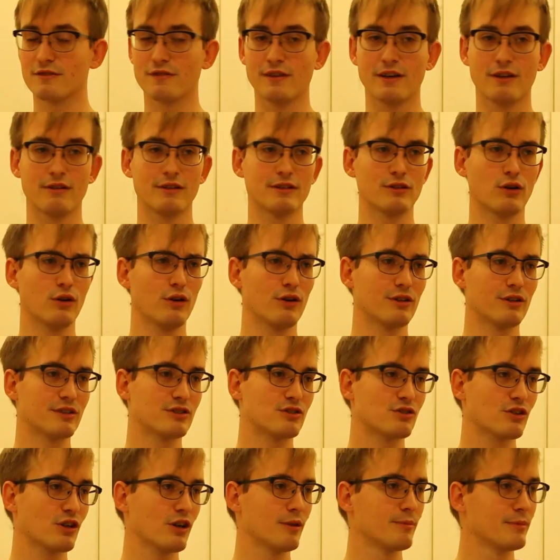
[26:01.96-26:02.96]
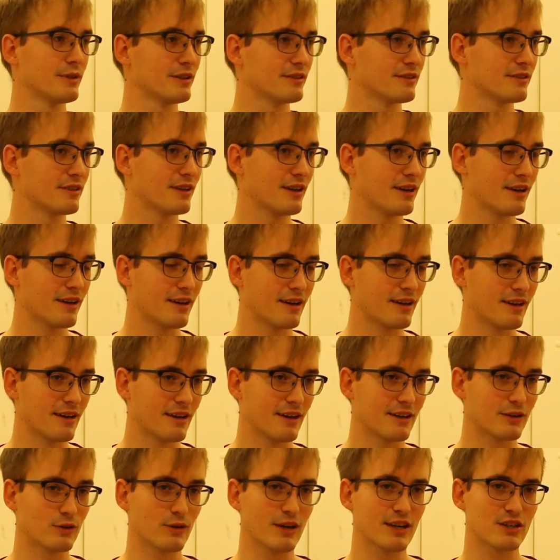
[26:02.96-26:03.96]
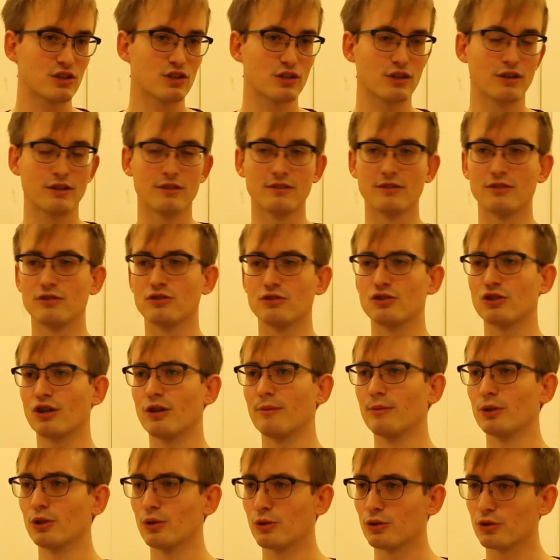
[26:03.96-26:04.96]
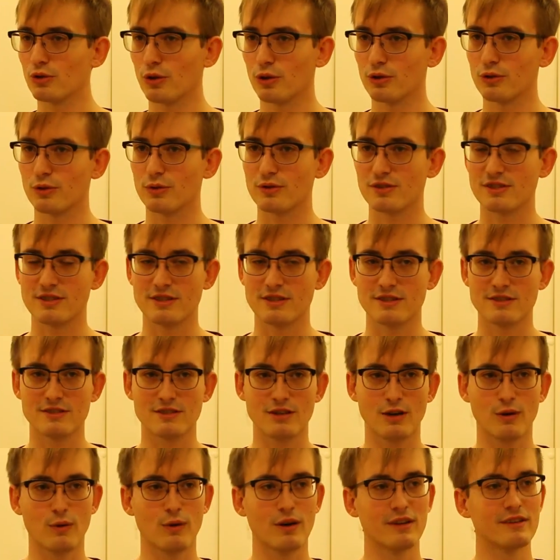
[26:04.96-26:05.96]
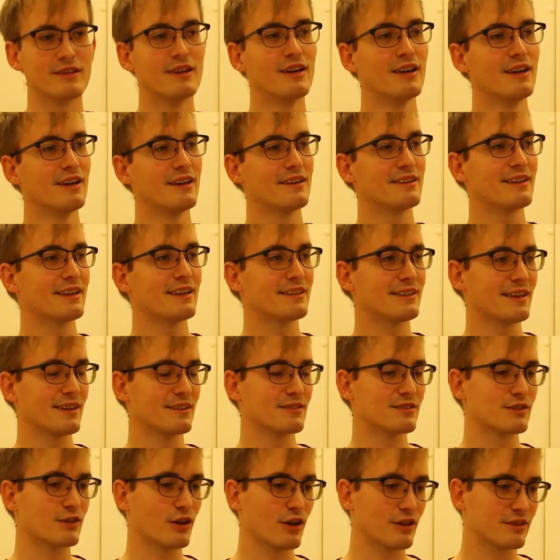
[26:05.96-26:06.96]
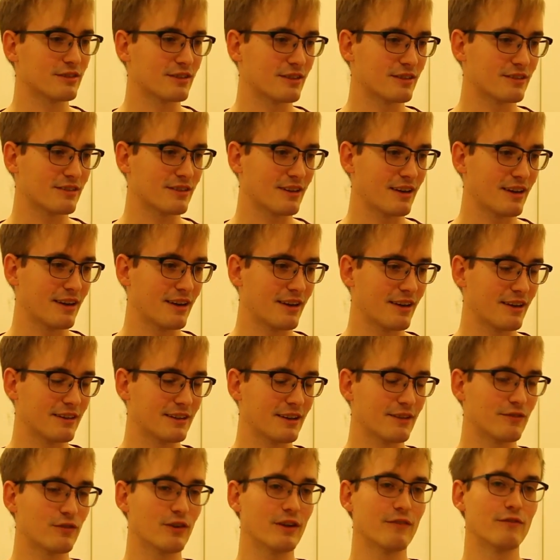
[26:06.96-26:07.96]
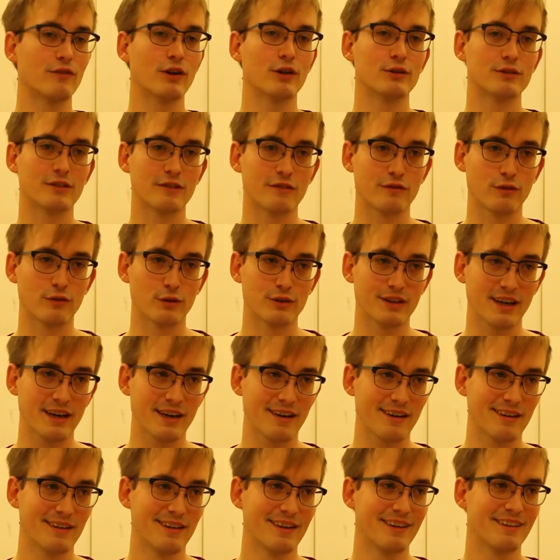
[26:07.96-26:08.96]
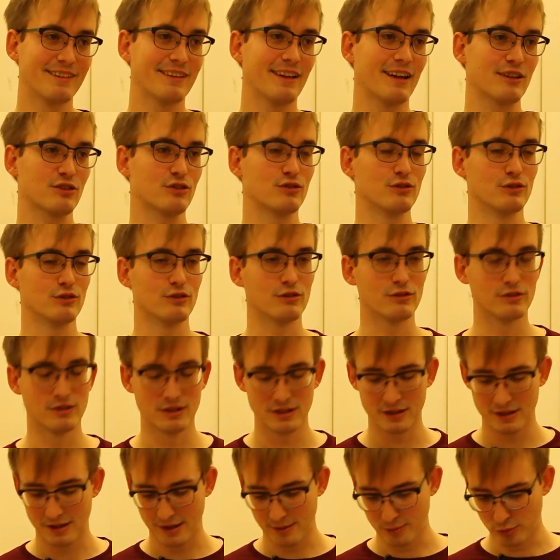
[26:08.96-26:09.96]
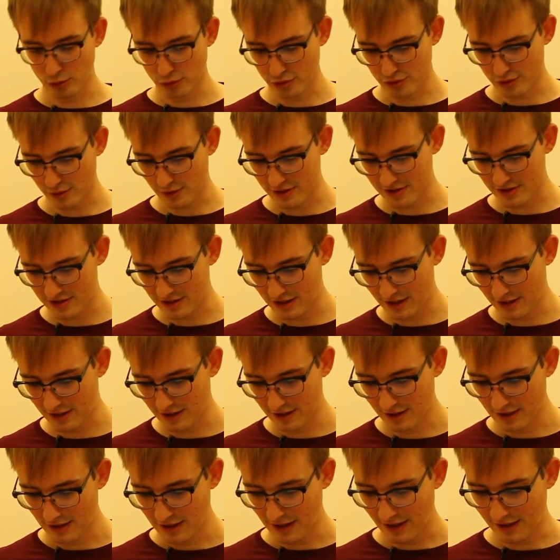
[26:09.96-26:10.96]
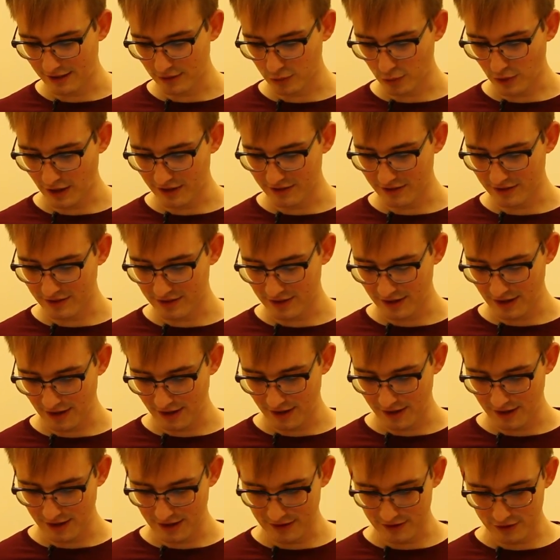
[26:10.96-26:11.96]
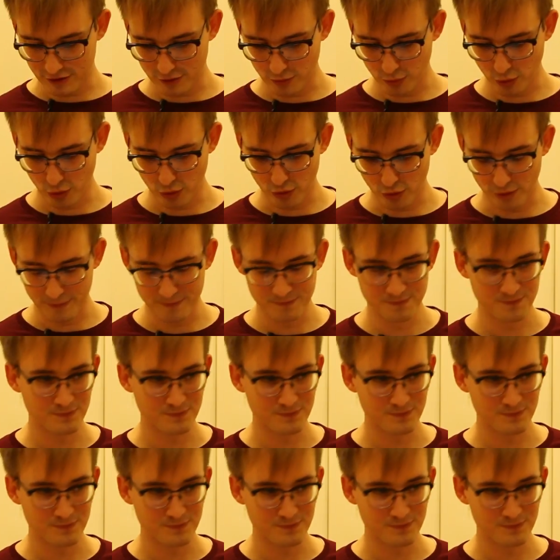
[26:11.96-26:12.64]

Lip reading: fearing all the German aggression, German autocracy and so on, they then started, they then voted for their national bourgeoisie and went into war.